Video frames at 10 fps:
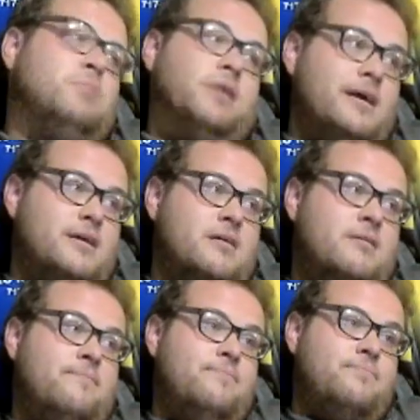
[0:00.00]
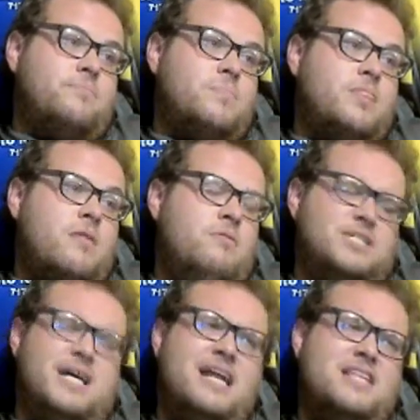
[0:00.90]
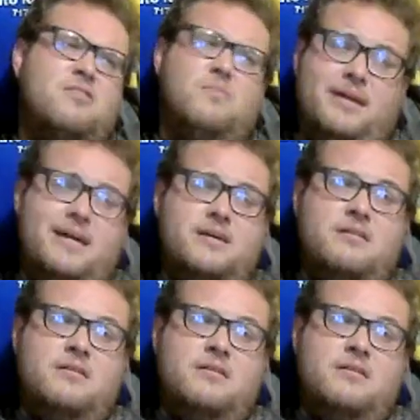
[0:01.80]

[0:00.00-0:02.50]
Blick. Which honestly, blick?